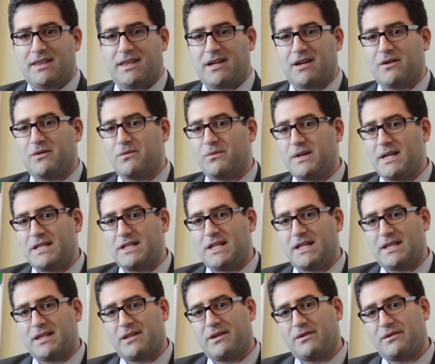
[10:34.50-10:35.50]
they're
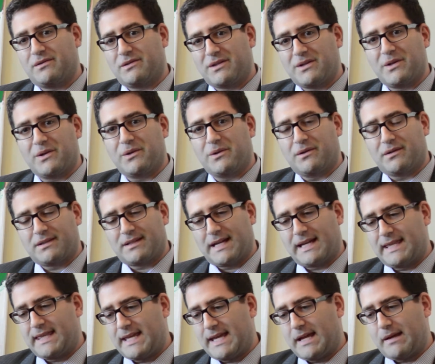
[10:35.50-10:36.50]
reaching those goals.
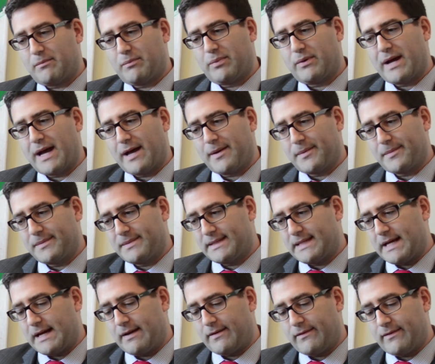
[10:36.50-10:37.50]
I think problem
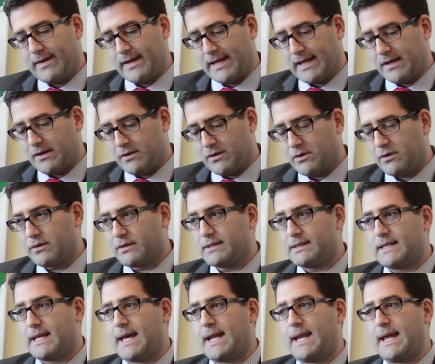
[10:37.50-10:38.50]
solving and goal
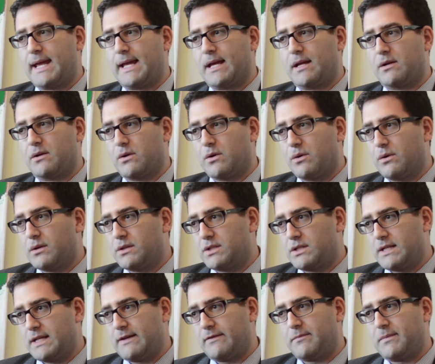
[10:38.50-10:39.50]
setting and goal
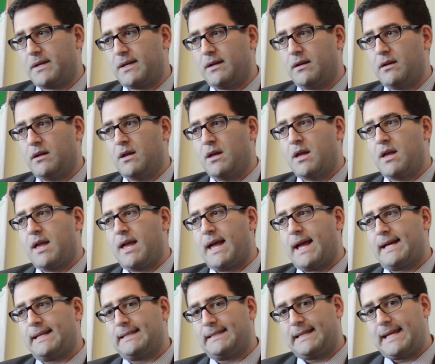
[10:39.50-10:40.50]
achievement
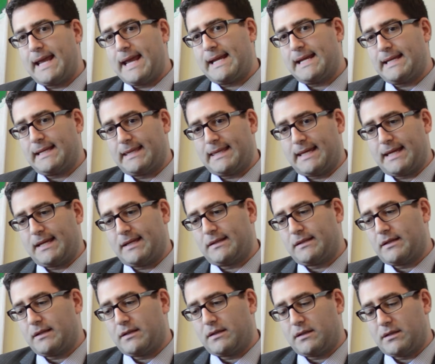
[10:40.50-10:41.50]
and taking
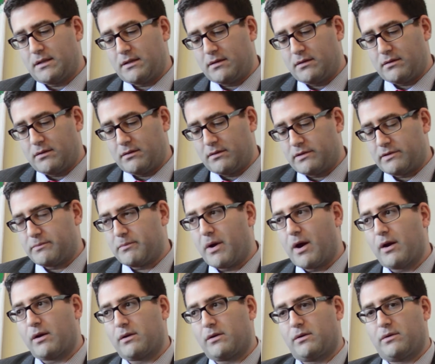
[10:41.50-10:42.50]
things into
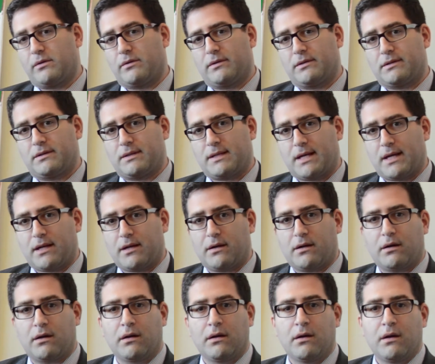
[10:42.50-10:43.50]
SMART goals that
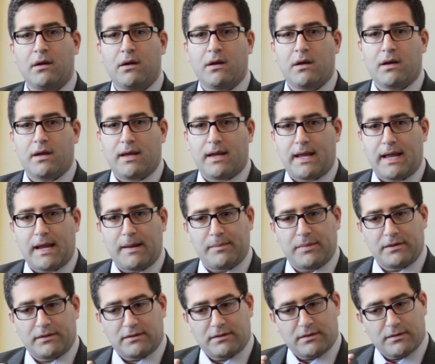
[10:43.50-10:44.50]
are
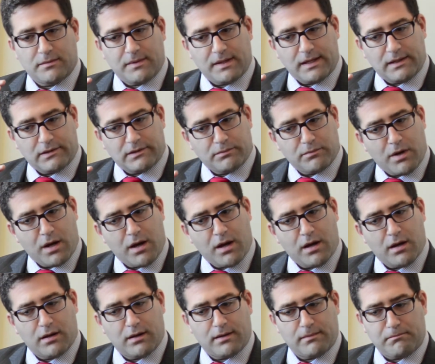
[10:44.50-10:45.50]
able to be
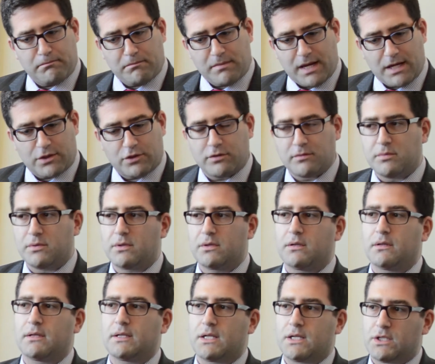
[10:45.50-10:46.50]
small and
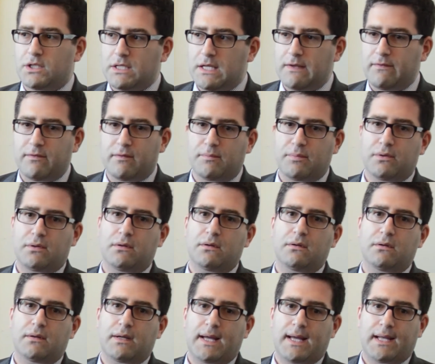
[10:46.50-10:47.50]
measurable and
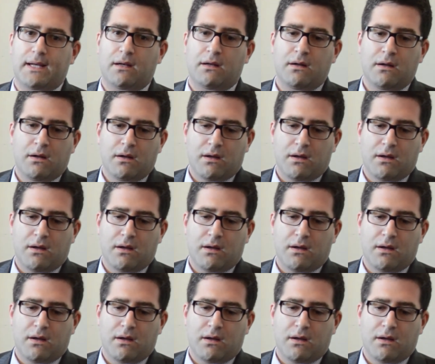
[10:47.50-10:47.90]
achievable and